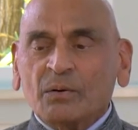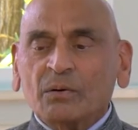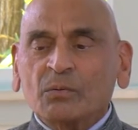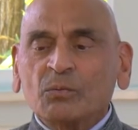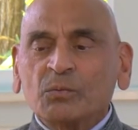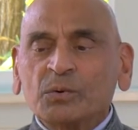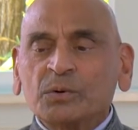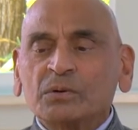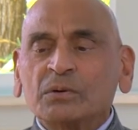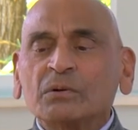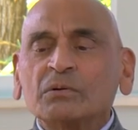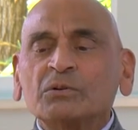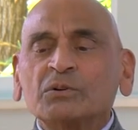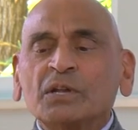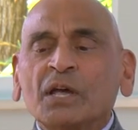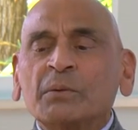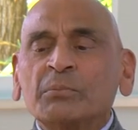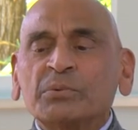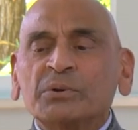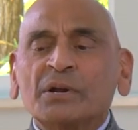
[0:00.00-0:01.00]
would
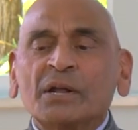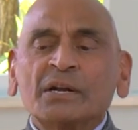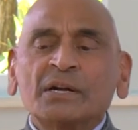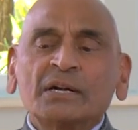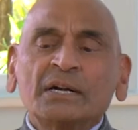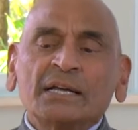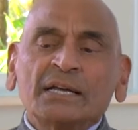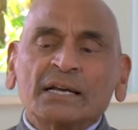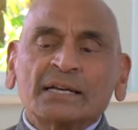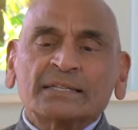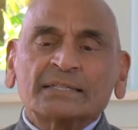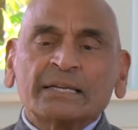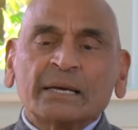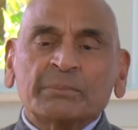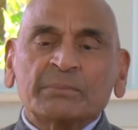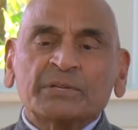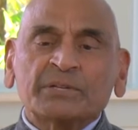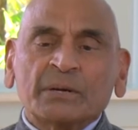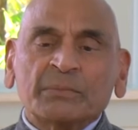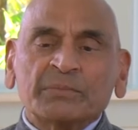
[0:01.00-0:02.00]
temporarily
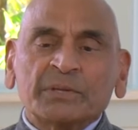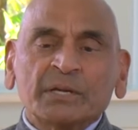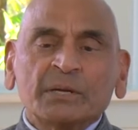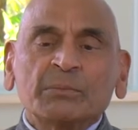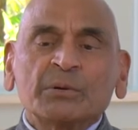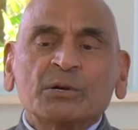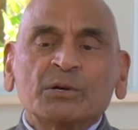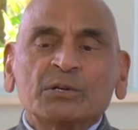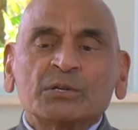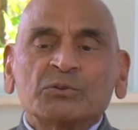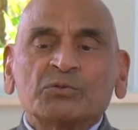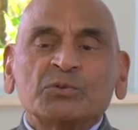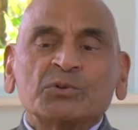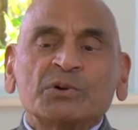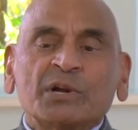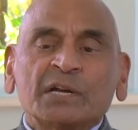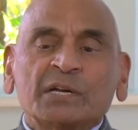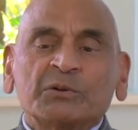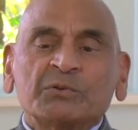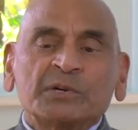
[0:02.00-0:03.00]
accept something, because if you
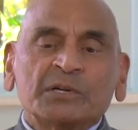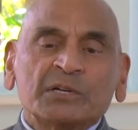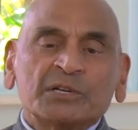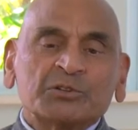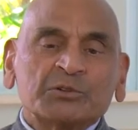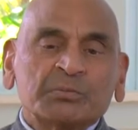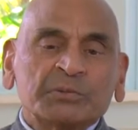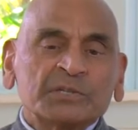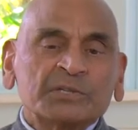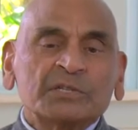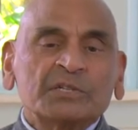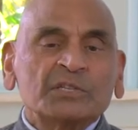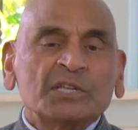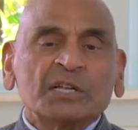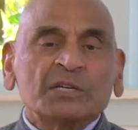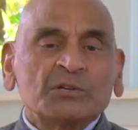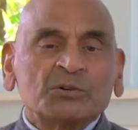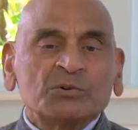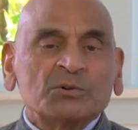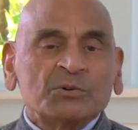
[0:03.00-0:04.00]
right away dismiss it,
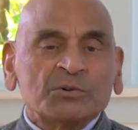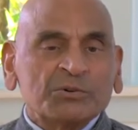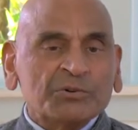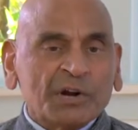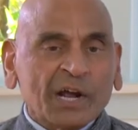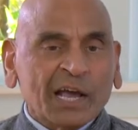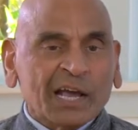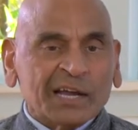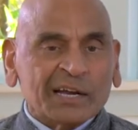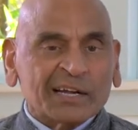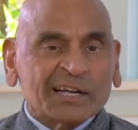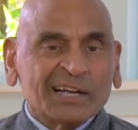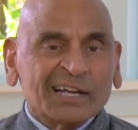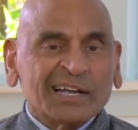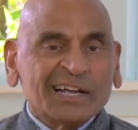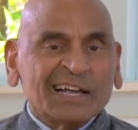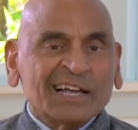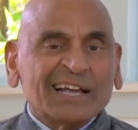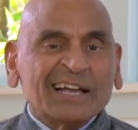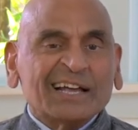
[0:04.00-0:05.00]
then you don't try
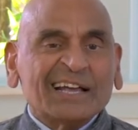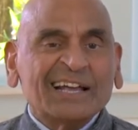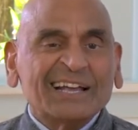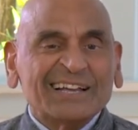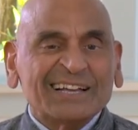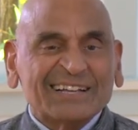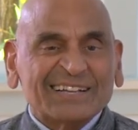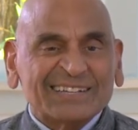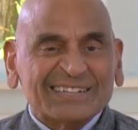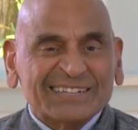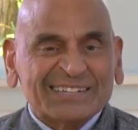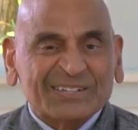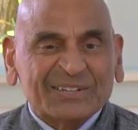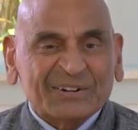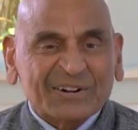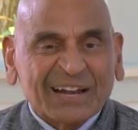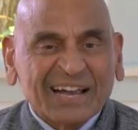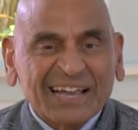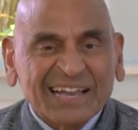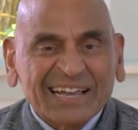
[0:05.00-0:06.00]
it.
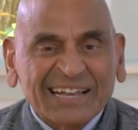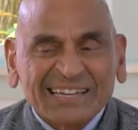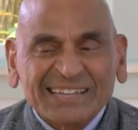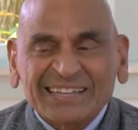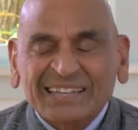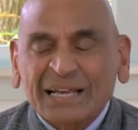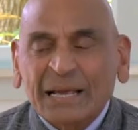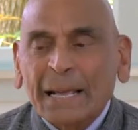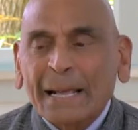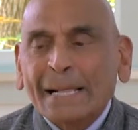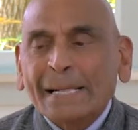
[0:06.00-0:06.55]
Try anything.